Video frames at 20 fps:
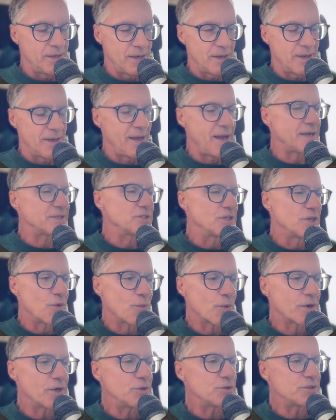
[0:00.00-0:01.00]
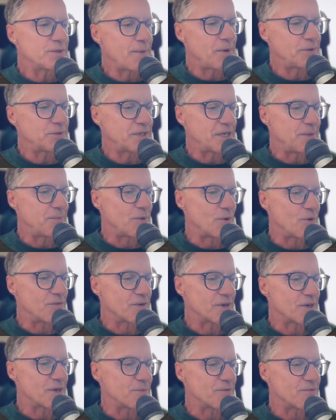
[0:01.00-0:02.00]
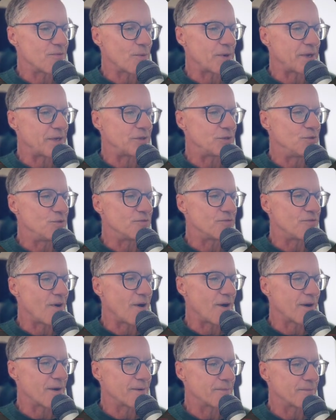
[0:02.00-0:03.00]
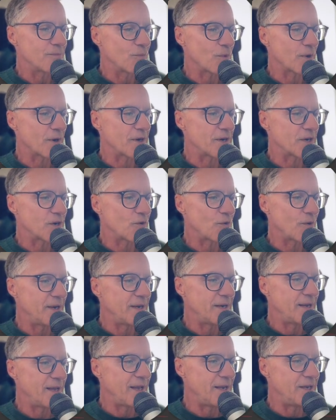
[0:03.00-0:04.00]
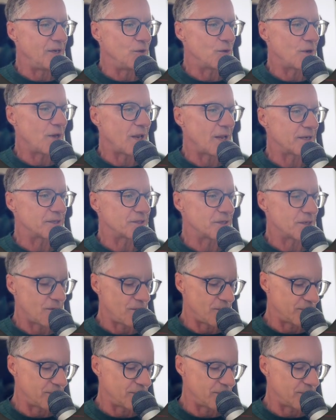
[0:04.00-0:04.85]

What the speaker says: Actually, we're going to do some housekeeping over here before we get too far. We're going to create a new collection called